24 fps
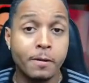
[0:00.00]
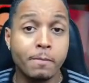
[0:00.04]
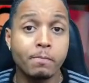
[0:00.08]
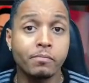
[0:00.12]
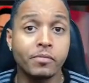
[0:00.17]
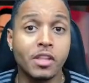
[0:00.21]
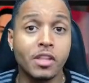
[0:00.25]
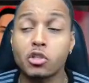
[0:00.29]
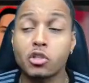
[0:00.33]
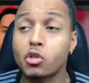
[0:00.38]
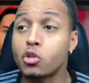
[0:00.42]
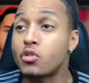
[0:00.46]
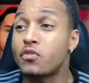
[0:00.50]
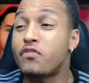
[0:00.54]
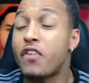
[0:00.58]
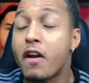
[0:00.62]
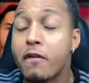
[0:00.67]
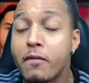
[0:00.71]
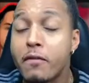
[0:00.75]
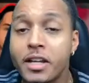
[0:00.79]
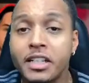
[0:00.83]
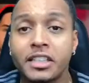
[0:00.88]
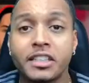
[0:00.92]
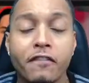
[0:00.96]
This was
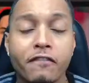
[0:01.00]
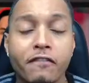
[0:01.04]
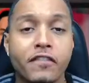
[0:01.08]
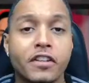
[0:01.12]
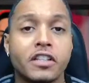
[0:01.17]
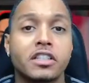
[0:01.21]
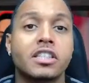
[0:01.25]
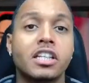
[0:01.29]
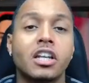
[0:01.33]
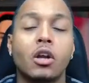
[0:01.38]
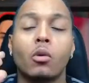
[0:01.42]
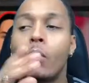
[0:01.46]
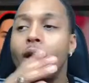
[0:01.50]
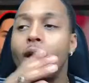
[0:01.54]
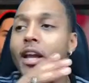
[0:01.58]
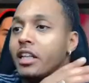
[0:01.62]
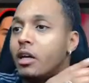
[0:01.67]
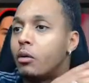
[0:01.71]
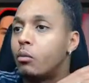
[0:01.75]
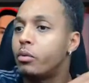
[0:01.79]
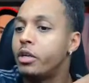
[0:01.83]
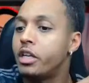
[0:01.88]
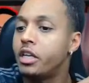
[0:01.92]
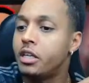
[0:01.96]
very different to the way
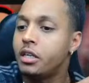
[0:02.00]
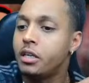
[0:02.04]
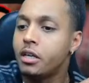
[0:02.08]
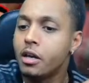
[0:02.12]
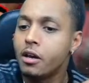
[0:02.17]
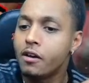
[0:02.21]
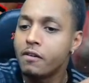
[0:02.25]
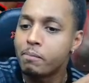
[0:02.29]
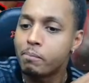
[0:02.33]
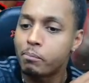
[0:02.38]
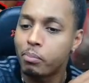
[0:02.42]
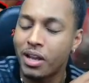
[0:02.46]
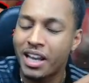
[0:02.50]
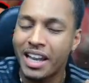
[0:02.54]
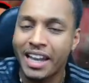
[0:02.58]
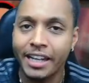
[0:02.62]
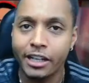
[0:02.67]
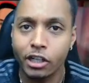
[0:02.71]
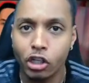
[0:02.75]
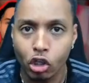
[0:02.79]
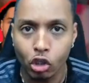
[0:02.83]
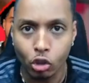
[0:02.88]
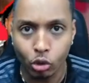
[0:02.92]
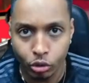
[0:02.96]
that we
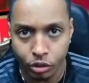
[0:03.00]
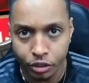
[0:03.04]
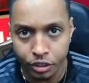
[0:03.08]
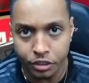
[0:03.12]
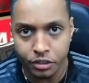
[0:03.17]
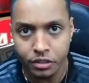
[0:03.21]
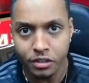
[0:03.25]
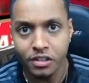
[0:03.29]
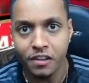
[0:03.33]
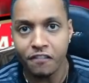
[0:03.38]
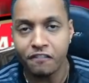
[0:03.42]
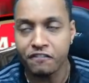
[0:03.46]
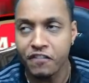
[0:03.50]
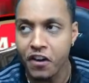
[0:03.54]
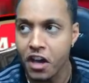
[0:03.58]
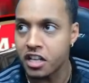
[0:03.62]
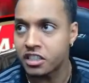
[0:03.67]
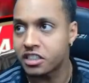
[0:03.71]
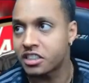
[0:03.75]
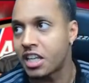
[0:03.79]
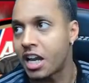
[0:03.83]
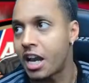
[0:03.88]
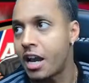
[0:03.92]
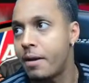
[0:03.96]
played Luton the
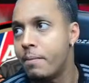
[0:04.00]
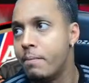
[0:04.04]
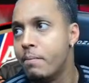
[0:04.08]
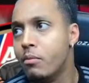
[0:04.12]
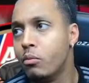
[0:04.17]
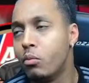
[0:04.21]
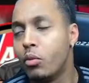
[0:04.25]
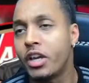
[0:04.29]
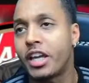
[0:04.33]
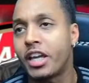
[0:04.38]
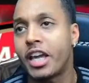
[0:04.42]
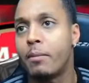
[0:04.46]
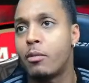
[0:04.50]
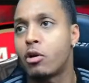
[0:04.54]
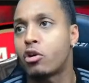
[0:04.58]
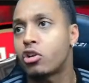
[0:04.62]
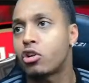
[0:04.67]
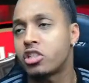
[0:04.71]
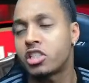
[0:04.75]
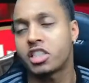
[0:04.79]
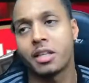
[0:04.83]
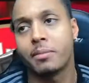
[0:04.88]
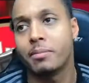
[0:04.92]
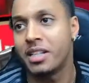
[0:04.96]
first time we came
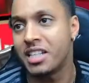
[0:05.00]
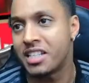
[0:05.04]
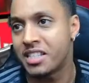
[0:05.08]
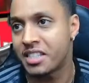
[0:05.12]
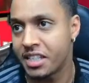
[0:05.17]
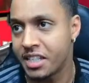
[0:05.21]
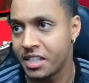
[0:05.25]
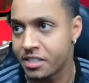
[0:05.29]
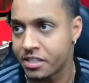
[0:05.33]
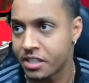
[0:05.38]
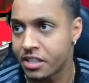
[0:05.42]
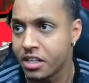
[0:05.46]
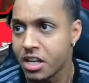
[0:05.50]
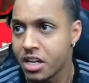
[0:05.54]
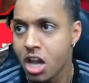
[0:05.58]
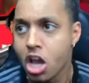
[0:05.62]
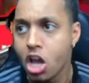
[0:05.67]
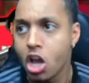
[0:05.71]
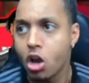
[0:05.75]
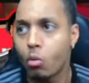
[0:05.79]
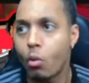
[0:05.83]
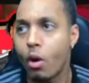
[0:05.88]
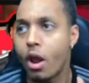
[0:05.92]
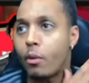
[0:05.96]
across them this season,
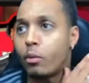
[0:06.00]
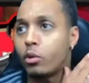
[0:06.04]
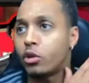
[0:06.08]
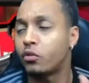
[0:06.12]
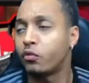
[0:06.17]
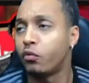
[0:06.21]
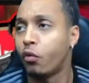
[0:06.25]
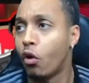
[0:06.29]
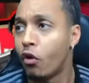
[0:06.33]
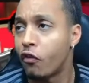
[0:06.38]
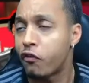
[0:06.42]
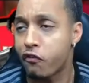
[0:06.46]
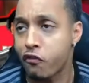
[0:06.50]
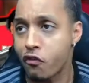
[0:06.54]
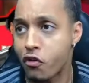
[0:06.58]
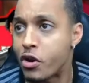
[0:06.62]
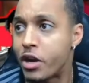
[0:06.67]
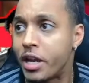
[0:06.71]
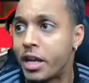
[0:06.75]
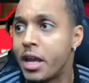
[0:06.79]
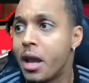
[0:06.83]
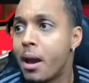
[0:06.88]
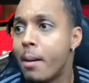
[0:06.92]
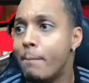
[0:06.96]
where it was
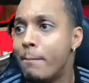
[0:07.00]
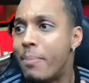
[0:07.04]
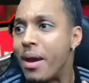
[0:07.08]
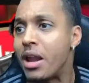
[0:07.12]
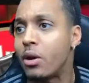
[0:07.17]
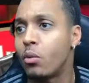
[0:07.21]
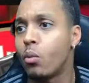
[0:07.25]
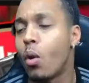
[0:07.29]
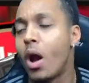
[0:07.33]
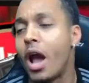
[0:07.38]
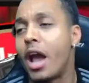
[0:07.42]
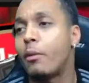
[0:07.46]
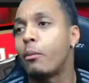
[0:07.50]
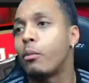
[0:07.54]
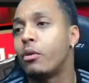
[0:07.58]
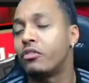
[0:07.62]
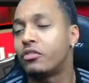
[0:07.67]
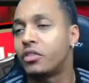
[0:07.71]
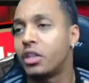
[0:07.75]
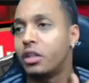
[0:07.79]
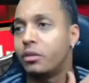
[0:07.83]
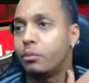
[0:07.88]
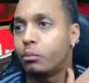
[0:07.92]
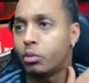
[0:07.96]
4-3, Ben White with
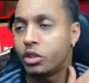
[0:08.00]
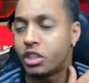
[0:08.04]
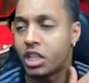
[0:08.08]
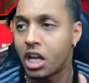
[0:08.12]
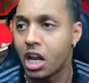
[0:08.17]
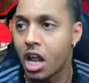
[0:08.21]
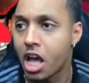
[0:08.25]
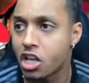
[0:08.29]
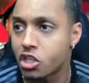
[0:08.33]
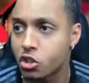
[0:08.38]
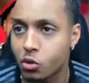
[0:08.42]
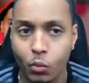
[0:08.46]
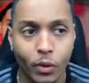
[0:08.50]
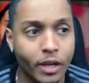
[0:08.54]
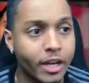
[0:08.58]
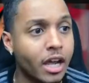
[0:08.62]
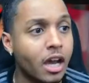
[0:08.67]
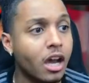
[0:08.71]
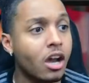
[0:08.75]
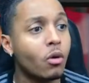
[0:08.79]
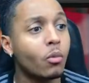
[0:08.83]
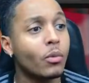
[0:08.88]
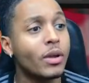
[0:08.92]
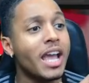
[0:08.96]
the last winner.
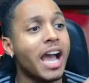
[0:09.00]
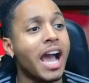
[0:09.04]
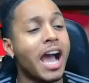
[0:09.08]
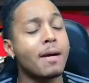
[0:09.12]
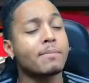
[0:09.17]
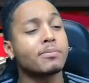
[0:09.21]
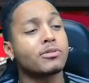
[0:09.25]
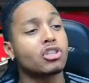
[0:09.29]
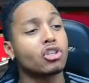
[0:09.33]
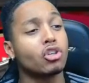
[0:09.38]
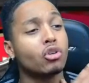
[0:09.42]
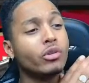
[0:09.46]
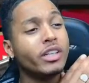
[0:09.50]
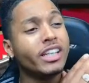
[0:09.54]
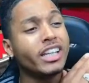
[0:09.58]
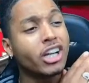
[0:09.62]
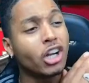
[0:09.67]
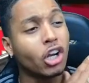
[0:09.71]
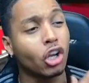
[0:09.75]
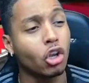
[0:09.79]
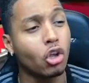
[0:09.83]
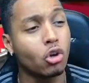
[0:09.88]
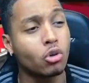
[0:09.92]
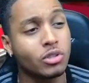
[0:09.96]
We absolutely
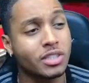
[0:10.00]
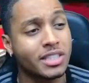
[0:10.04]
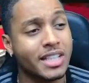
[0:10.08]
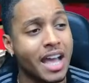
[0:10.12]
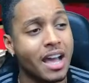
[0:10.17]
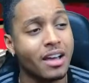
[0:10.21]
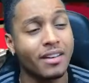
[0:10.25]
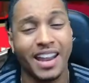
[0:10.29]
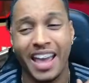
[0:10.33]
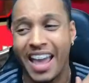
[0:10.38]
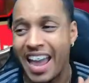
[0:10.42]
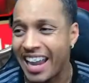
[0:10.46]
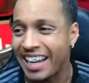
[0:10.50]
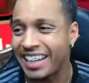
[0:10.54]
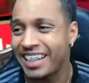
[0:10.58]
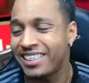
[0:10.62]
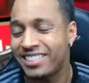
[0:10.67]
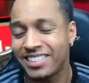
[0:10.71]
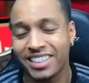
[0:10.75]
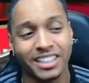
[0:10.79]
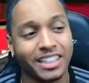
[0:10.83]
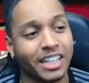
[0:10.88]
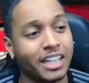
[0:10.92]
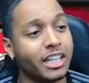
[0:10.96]
closed down
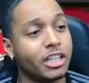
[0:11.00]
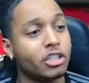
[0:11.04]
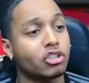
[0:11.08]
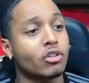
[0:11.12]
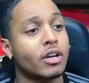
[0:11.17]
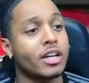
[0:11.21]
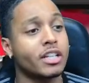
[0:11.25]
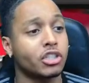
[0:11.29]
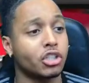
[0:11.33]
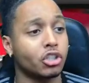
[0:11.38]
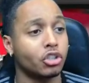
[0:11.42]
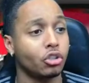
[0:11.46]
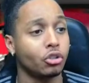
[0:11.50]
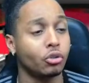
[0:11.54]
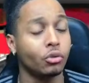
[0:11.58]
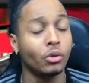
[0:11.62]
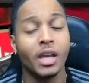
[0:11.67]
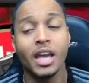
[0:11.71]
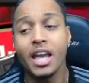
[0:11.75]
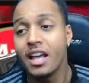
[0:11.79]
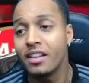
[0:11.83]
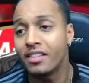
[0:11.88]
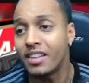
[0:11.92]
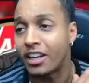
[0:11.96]
anything that they tried to do.
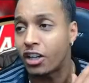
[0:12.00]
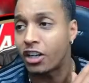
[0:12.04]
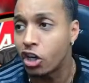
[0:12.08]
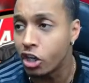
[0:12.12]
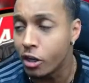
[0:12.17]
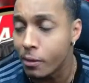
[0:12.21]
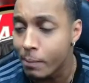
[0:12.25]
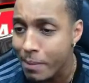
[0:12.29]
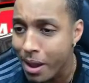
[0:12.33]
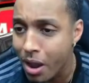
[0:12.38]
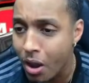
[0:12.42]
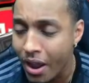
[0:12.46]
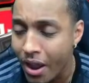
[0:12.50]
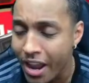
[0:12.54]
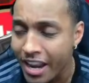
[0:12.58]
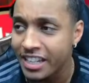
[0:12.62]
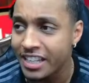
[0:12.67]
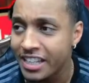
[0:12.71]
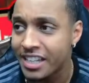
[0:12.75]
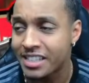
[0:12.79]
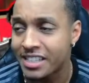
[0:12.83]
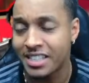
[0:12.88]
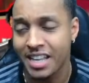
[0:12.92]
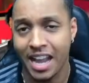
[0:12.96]
They couldn't mount any
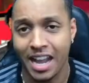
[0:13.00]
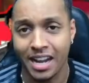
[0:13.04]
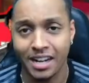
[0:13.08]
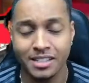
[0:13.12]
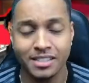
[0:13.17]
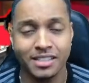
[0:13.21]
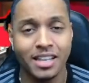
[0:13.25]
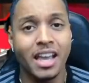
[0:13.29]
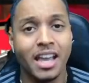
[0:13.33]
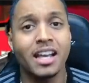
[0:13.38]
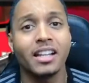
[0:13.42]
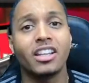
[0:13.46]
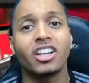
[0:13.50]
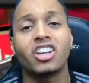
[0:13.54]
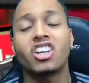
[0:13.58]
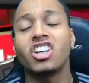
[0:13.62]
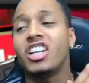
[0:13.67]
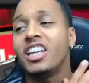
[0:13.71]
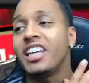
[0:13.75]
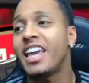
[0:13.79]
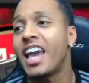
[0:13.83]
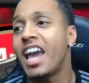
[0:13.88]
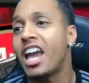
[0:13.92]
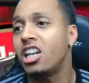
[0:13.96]
attacks. They
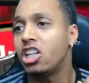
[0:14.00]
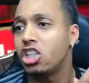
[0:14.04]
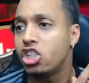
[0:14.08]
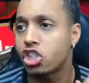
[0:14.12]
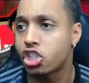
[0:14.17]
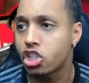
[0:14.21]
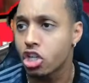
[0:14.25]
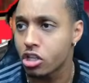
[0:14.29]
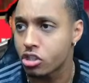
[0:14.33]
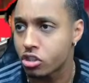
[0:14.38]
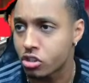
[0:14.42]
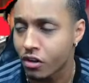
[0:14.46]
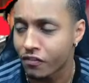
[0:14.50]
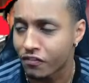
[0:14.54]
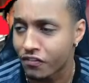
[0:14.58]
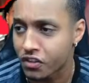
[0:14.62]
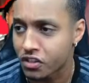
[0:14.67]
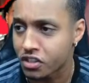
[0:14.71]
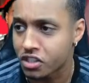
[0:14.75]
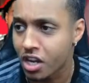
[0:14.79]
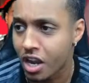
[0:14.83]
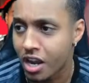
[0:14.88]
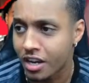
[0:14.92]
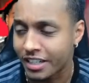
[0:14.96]
couldn't get any shots off on
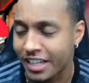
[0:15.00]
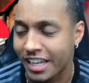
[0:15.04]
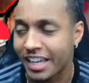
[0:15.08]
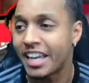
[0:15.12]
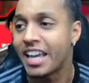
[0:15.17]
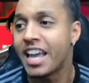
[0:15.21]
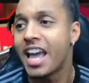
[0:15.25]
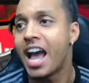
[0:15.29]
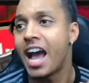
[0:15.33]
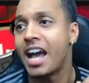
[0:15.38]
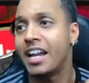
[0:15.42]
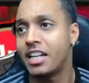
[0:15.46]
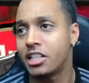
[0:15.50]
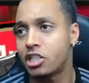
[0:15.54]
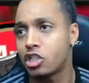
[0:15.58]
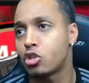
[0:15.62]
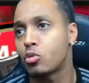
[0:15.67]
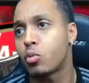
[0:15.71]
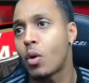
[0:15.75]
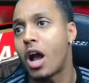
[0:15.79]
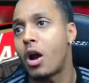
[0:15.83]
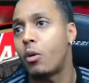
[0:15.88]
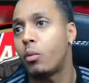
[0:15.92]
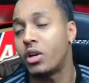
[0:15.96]
target. And this is
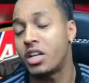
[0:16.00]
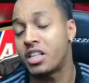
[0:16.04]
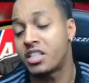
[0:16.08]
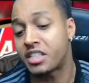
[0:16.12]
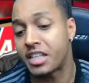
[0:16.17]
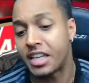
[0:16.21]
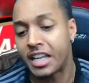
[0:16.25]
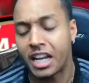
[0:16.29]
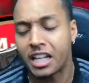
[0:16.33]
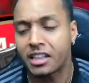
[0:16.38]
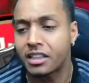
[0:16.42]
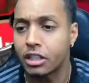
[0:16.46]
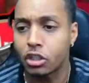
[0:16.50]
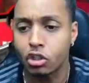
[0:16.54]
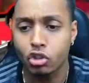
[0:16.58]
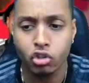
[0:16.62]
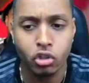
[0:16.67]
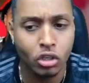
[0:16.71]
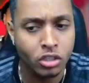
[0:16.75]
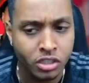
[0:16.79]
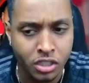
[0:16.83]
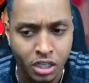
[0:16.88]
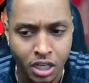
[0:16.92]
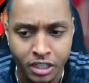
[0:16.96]
what I want to see. And I think
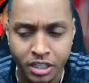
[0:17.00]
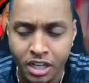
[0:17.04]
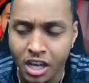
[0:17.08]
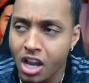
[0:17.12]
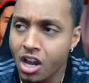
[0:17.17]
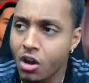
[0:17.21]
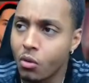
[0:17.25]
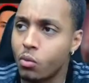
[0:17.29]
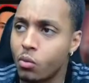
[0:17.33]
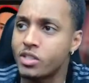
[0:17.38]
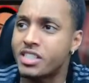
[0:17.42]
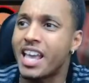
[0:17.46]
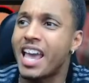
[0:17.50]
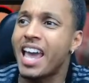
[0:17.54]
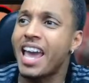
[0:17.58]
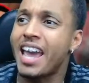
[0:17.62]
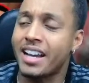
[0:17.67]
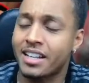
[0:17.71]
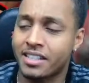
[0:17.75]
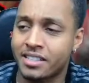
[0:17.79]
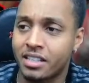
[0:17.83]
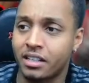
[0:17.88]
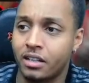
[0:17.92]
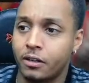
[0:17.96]
Trossard was
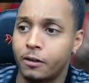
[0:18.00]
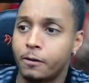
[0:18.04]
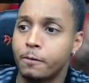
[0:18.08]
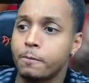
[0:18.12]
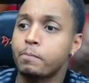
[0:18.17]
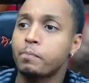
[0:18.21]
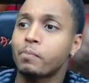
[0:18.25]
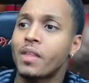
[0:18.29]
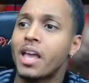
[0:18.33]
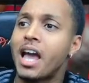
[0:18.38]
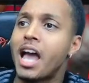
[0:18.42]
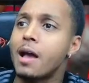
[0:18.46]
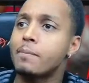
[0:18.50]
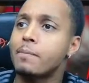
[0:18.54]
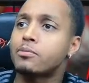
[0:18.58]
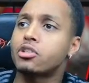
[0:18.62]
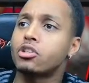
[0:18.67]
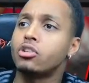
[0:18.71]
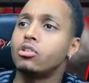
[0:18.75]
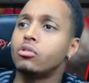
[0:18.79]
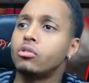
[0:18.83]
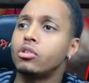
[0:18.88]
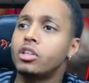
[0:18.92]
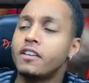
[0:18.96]
excellent.
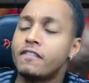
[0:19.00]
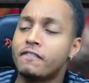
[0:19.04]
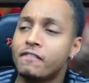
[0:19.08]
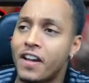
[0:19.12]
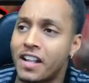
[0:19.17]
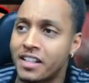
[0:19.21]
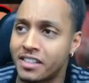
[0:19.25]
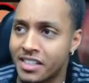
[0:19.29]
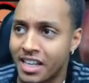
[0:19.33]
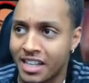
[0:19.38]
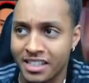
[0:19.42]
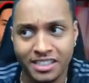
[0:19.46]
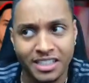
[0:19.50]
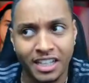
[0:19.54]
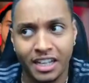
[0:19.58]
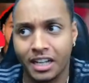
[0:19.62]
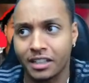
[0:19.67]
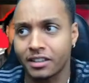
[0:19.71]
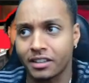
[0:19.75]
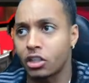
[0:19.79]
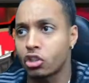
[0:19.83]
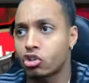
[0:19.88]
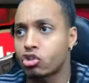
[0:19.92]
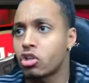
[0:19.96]
Absolutely fantastic. I
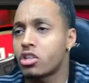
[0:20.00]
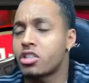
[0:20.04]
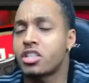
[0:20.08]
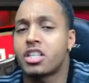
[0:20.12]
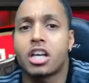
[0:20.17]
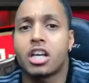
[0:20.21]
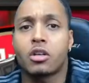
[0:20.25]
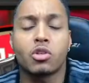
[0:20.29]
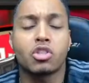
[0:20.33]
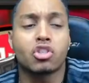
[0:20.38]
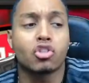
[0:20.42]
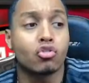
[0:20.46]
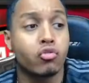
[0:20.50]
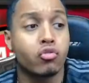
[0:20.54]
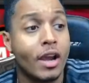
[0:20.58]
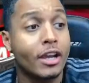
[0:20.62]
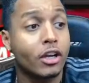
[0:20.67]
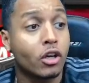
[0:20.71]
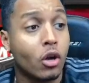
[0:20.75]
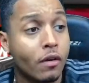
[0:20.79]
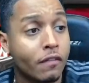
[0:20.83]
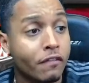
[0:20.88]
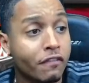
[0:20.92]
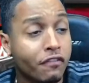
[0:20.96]
think Trossard was great
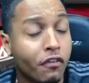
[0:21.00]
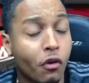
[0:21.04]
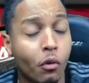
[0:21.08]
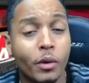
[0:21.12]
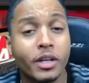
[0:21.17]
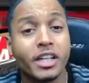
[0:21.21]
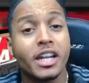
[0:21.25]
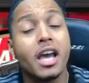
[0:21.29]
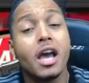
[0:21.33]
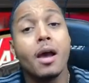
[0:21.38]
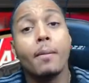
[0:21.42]
going forward.